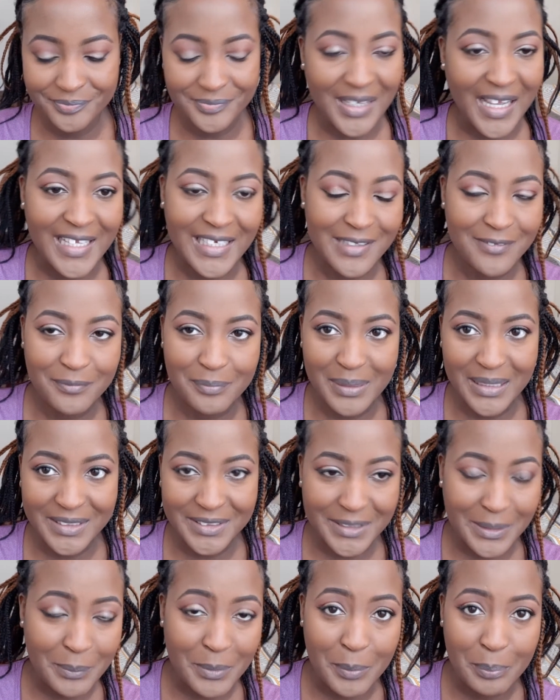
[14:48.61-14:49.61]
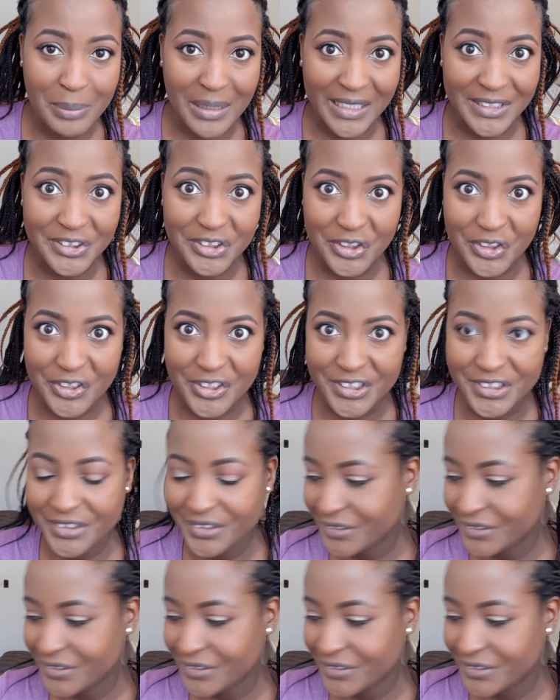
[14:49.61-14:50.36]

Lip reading: I love blush. I'm a blush girl.